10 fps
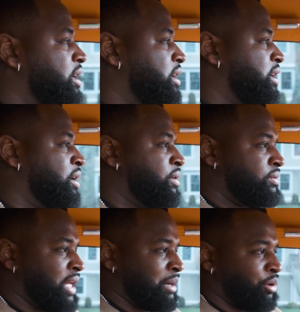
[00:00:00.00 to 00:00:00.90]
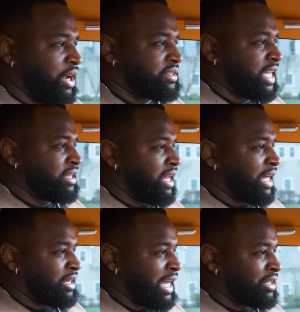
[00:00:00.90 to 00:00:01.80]
You know, like brands like that,
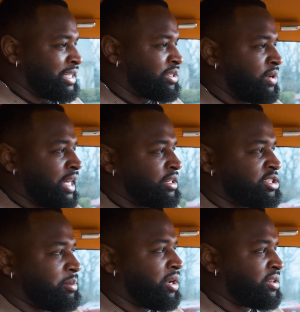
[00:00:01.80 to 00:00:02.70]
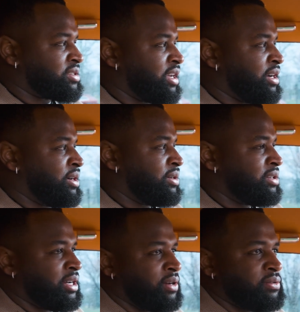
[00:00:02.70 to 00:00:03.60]
like that's on like the smaller scale. You
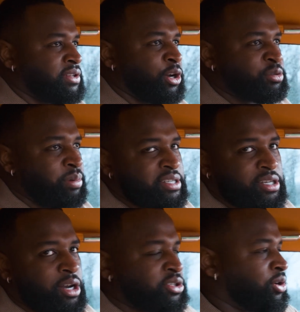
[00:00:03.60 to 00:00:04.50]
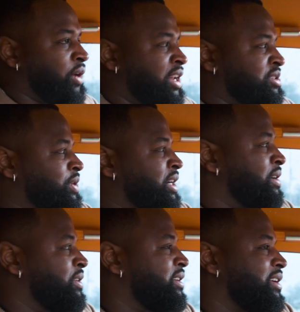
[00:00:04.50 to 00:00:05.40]
know, those brands are also great as
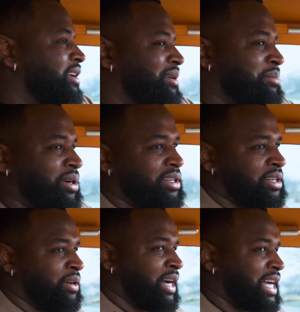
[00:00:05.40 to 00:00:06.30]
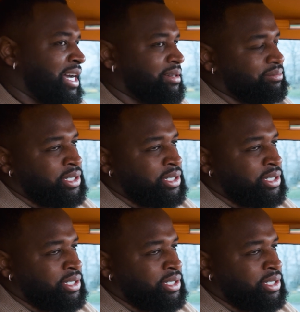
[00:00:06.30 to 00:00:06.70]
well. But you know, I got